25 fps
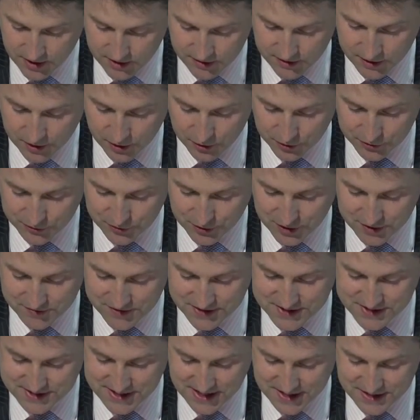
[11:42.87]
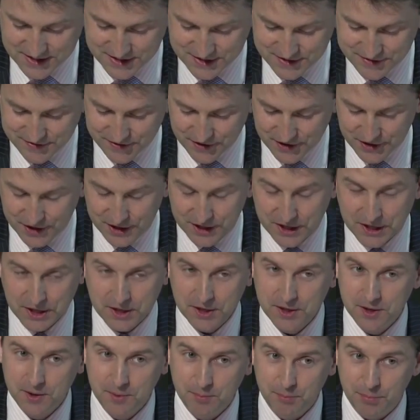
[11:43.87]
They also give a satisfying,
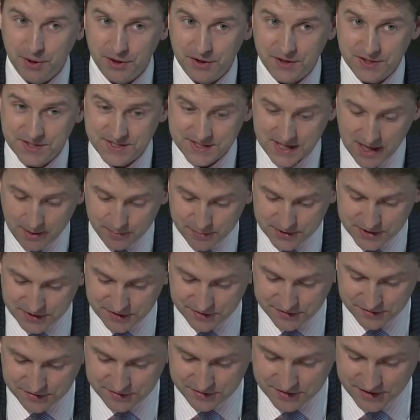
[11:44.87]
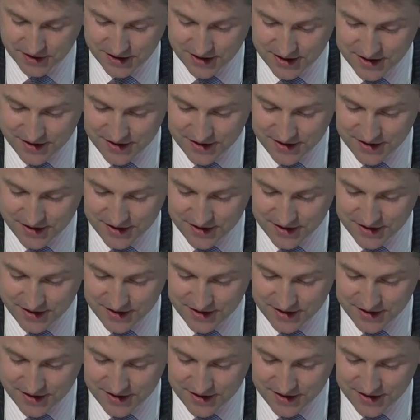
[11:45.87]
but deceptive,